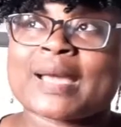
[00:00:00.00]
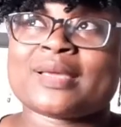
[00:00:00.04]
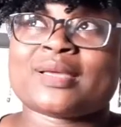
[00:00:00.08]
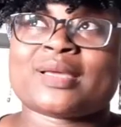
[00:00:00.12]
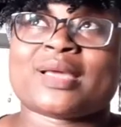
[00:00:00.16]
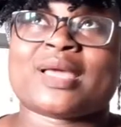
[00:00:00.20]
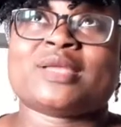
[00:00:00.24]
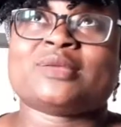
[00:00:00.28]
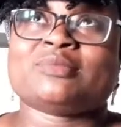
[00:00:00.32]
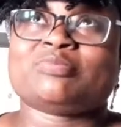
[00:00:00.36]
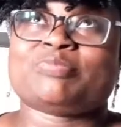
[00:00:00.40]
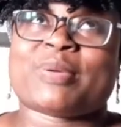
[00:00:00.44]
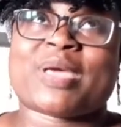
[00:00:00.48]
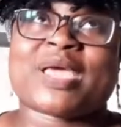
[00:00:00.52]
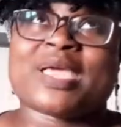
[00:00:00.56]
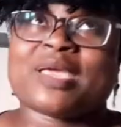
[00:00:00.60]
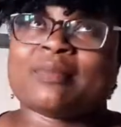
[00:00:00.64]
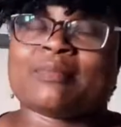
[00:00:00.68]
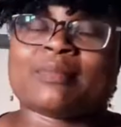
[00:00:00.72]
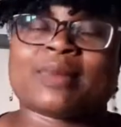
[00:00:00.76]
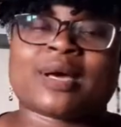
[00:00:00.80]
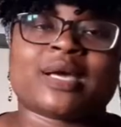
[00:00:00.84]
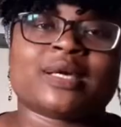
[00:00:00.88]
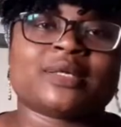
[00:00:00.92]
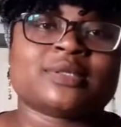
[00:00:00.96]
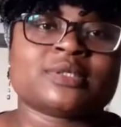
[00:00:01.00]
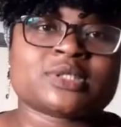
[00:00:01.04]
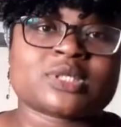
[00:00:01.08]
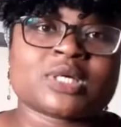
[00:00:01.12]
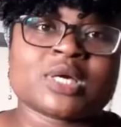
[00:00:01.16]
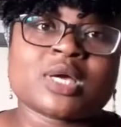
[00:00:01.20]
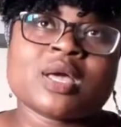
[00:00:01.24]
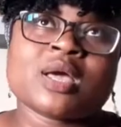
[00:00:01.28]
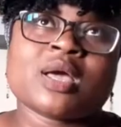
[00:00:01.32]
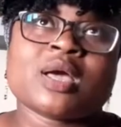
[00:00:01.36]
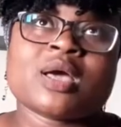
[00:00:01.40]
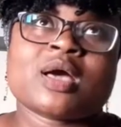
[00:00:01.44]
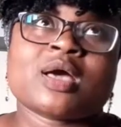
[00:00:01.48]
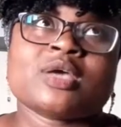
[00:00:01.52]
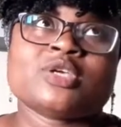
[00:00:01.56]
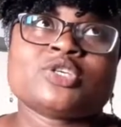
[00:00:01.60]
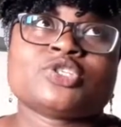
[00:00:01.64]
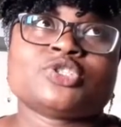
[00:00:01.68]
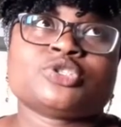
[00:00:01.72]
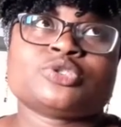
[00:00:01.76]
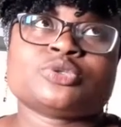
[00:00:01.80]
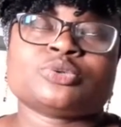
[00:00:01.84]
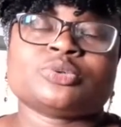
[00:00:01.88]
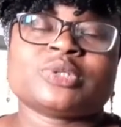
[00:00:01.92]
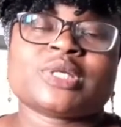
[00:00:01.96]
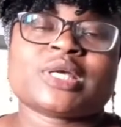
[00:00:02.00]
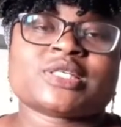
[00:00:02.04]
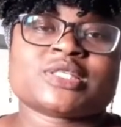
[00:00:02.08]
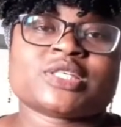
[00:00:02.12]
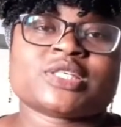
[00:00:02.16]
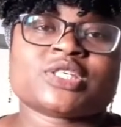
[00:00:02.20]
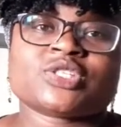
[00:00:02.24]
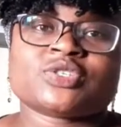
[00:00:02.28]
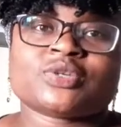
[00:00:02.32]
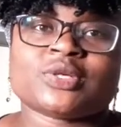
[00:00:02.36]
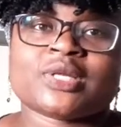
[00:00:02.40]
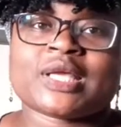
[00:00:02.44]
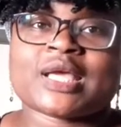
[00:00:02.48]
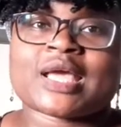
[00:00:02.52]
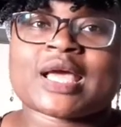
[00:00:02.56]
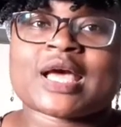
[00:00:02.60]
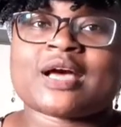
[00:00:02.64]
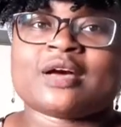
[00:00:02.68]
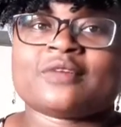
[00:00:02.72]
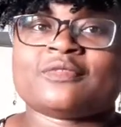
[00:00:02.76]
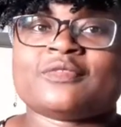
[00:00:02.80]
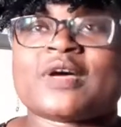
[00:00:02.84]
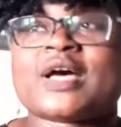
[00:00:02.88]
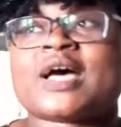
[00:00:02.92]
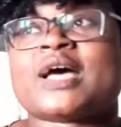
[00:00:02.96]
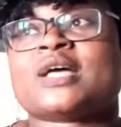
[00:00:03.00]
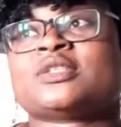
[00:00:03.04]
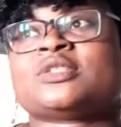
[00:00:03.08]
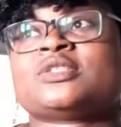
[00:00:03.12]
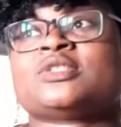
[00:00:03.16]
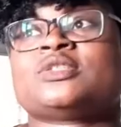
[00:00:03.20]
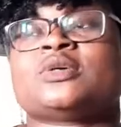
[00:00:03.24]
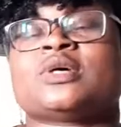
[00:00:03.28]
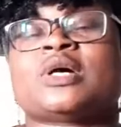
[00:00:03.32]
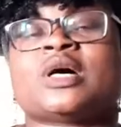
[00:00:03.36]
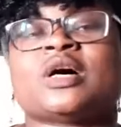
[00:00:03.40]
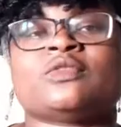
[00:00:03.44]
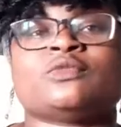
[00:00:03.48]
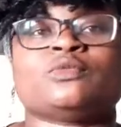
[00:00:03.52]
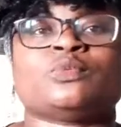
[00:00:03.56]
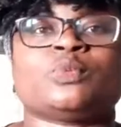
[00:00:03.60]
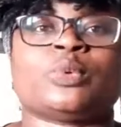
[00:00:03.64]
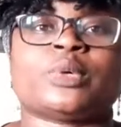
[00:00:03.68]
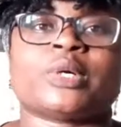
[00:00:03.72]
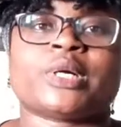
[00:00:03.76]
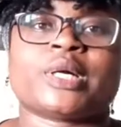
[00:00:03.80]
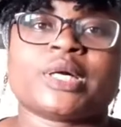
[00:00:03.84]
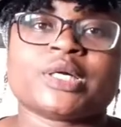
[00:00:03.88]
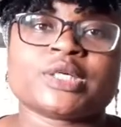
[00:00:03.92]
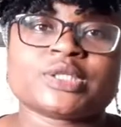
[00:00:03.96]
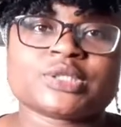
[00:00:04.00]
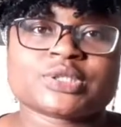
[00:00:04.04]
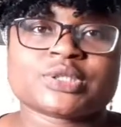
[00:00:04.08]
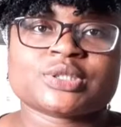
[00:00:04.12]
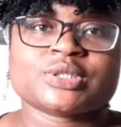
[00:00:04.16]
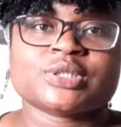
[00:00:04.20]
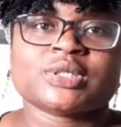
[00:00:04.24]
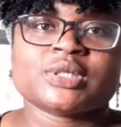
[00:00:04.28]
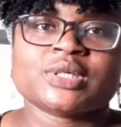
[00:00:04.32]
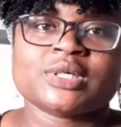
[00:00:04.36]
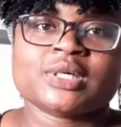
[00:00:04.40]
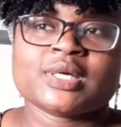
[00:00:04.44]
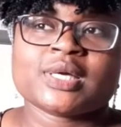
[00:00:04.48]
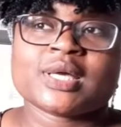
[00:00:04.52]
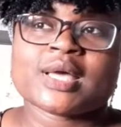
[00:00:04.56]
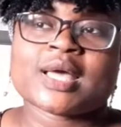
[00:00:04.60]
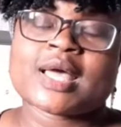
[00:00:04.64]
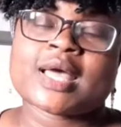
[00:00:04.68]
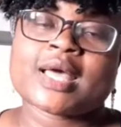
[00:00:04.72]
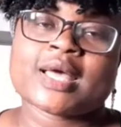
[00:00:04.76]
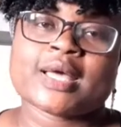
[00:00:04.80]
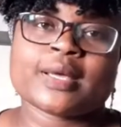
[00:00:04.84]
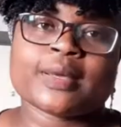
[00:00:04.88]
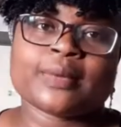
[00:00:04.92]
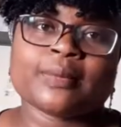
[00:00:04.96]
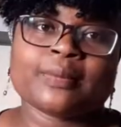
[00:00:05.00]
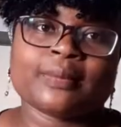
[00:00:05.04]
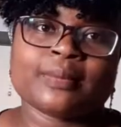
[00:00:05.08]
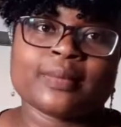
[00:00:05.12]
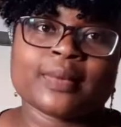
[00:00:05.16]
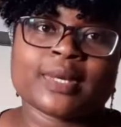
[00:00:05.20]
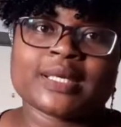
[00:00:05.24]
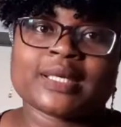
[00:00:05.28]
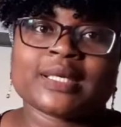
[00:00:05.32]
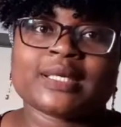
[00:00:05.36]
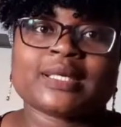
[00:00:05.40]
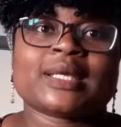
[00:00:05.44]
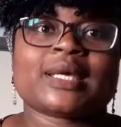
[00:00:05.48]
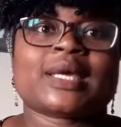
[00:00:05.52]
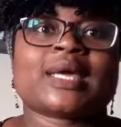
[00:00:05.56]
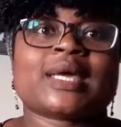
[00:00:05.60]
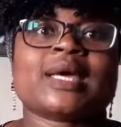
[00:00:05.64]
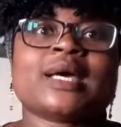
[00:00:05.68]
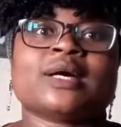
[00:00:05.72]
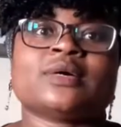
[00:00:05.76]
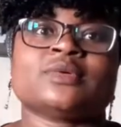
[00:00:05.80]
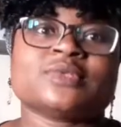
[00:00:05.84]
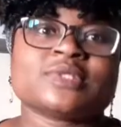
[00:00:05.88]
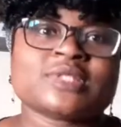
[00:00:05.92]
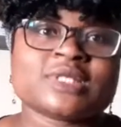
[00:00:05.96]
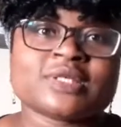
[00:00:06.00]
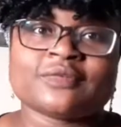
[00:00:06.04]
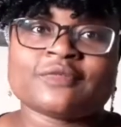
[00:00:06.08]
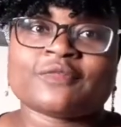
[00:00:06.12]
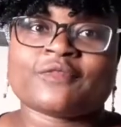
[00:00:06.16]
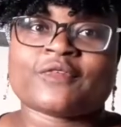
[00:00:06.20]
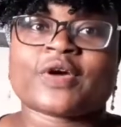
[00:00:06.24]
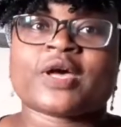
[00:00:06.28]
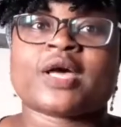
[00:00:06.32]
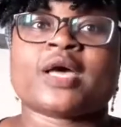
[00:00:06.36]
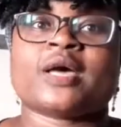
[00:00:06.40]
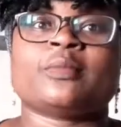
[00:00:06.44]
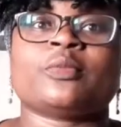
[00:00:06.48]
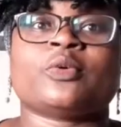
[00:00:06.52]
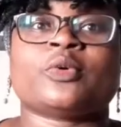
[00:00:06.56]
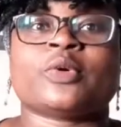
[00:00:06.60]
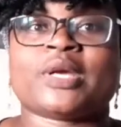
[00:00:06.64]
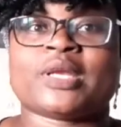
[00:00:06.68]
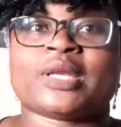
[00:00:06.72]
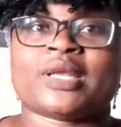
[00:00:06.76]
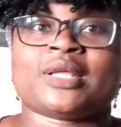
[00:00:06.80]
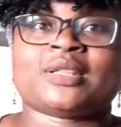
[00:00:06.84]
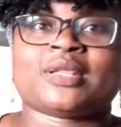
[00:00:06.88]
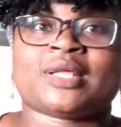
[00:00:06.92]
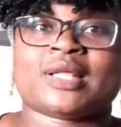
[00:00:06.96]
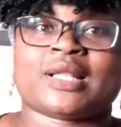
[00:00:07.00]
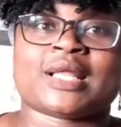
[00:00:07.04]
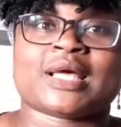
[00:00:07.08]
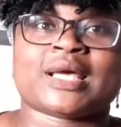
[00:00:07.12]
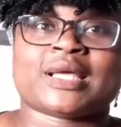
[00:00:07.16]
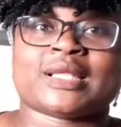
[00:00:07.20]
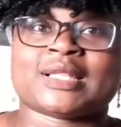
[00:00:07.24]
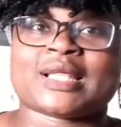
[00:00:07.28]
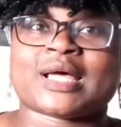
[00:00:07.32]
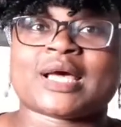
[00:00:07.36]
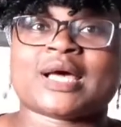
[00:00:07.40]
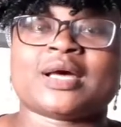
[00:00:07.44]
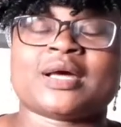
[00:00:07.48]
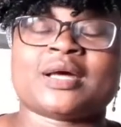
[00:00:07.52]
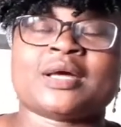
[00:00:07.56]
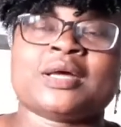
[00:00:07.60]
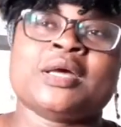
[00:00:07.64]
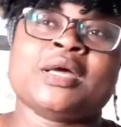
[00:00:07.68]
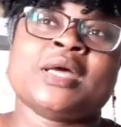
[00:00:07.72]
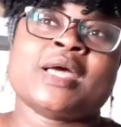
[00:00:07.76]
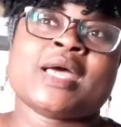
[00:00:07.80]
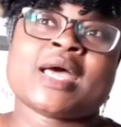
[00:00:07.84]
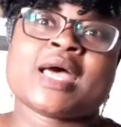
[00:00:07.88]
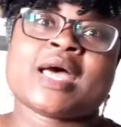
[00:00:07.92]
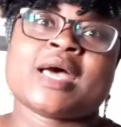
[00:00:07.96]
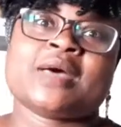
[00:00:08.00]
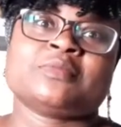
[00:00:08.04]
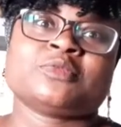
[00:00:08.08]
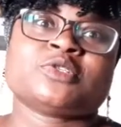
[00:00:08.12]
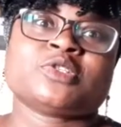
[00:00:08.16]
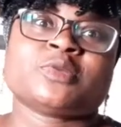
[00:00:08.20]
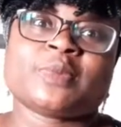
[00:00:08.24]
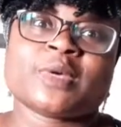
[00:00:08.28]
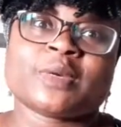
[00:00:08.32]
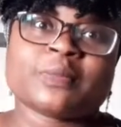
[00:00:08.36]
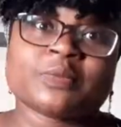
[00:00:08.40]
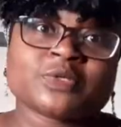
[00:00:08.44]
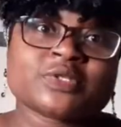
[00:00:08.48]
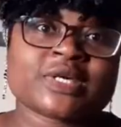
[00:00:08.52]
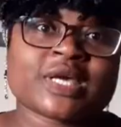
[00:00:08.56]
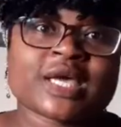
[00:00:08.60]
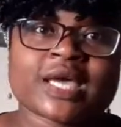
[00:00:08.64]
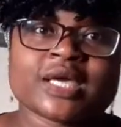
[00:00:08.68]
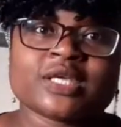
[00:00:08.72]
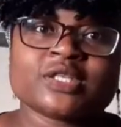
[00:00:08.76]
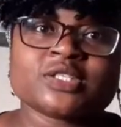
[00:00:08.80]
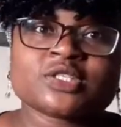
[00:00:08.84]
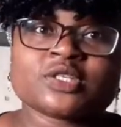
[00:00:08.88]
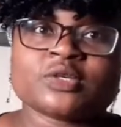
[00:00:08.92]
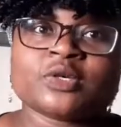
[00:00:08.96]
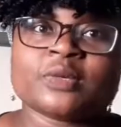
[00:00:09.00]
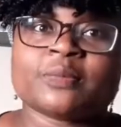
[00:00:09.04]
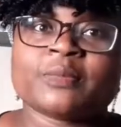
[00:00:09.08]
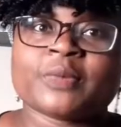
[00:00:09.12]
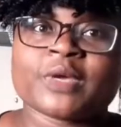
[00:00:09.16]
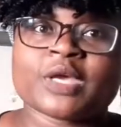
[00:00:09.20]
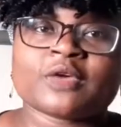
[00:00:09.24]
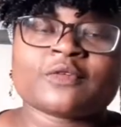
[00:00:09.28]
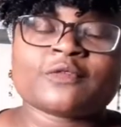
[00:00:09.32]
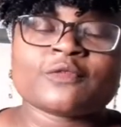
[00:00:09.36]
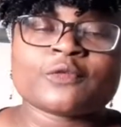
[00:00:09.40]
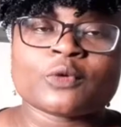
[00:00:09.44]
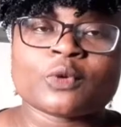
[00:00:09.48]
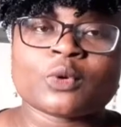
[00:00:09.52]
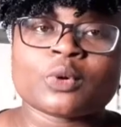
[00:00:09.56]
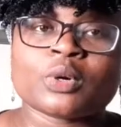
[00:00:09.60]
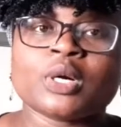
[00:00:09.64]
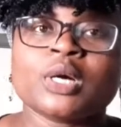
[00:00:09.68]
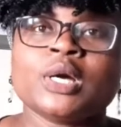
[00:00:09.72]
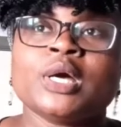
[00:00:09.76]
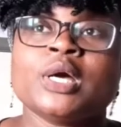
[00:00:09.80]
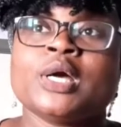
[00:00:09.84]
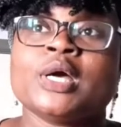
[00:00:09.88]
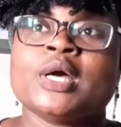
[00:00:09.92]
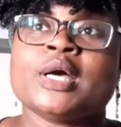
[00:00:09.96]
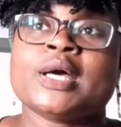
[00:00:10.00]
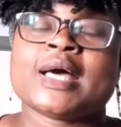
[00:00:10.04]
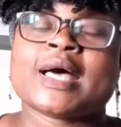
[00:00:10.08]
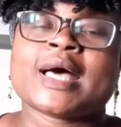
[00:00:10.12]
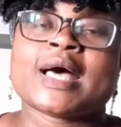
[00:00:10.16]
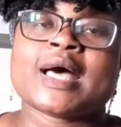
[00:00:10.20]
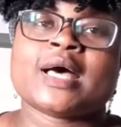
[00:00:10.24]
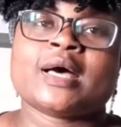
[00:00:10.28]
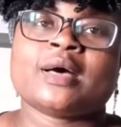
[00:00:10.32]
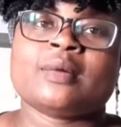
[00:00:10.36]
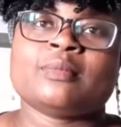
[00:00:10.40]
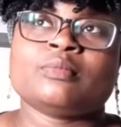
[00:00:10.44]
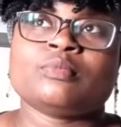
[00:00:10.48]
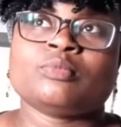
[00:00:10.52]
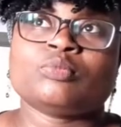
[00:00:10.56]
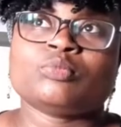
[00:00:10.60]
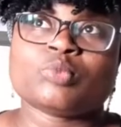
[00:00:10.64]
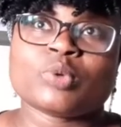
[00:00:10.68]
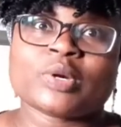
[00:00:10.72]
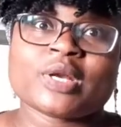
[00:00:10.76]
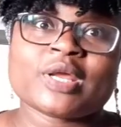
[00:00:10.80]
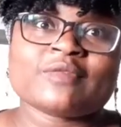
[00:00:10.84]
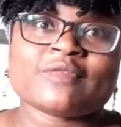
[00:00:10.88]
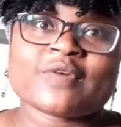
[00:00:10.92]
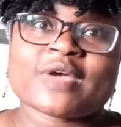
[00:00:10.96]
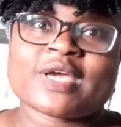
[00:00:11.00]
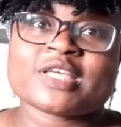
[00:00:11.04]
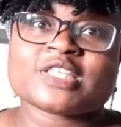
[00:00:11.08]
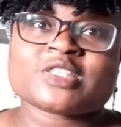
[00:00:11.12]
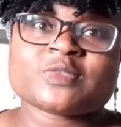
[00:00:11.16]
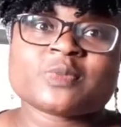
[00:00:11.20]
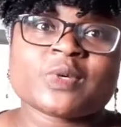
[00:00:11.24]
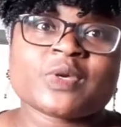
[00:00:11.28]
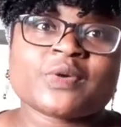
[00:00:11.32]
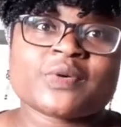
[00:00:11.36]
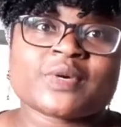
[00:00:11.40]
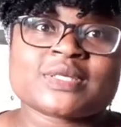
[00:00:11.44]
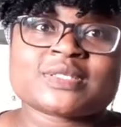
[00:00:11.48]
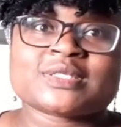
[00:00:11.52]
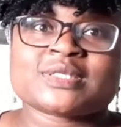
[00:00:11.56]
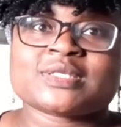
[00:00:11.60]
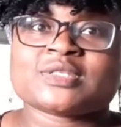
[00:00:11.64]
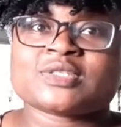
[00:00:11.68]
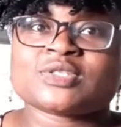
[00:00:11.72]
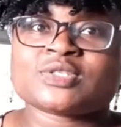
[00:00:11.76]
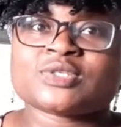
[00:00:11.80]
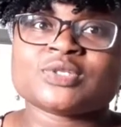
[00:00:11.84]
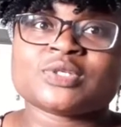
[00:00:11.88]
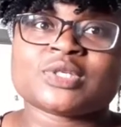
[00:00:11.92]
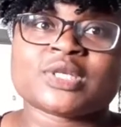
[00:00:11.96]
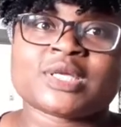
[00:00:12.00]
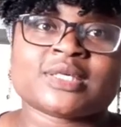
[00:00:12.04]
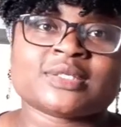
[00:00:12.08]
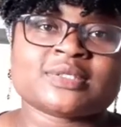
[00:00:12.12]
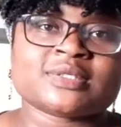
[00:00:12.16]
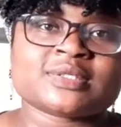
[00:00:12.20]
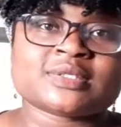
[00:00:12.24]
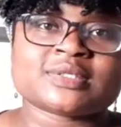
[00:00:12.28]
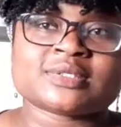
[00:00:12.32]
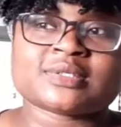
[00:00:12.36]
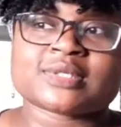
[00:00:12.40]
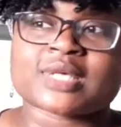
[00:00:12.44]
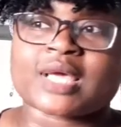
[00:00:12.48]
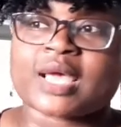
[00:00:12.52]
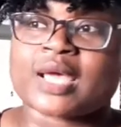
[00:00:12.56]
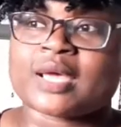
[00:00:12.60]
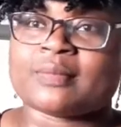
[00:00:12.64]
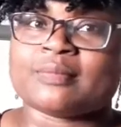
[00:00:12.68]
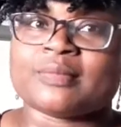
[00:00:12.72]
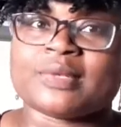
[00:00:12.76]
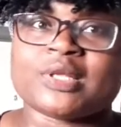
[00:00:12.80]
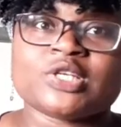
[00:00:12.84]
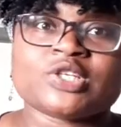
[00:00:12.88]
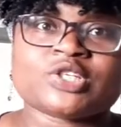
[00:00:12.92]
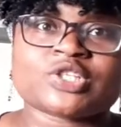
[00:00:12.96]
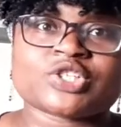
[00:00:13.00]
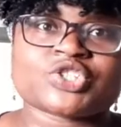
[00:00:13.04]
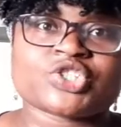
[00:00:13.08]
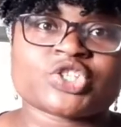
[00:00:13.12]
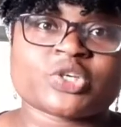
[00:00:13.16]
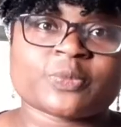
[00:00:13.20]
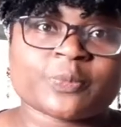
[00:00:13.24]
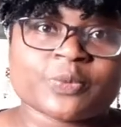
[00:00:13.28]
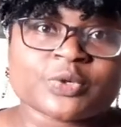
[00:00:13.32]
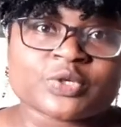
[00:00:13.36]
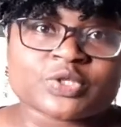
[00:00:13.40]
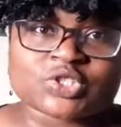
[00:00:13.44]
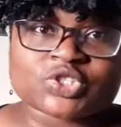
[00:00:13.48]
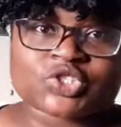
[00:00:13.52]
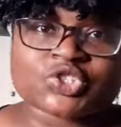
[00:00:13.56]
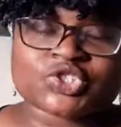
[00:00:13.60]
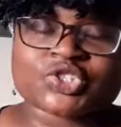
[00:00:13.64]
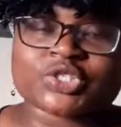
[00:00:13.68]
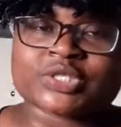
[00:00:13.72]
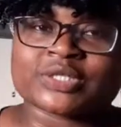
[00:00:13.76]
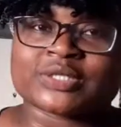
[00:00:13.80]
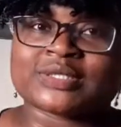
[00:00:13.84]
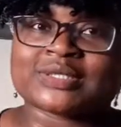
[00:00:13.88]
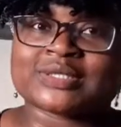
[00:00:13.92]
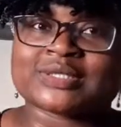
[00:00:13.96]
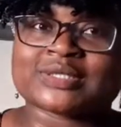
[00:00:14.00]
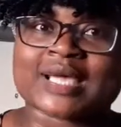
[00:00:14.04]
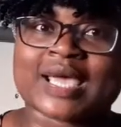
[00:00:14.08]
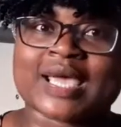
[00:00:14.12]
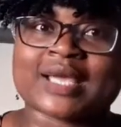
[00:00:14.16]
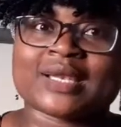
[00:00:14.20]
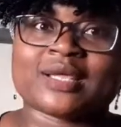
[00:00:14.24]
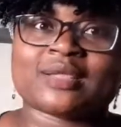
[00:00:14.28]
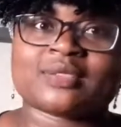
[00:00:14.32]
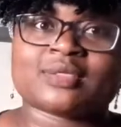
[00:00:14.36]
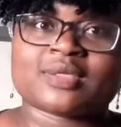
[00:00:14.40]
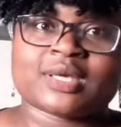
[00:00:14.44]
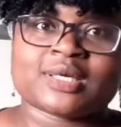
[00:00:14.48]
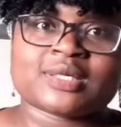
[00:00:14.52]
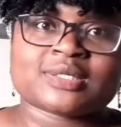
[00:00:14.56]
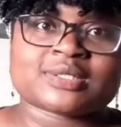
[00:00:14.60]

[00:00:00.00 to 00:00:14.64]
and bear in mind, you don't necessarily have had to have worked in an accounting firm or anything like that to be able to get into the Big Four. Whatever experiences, students, leadership positions, anything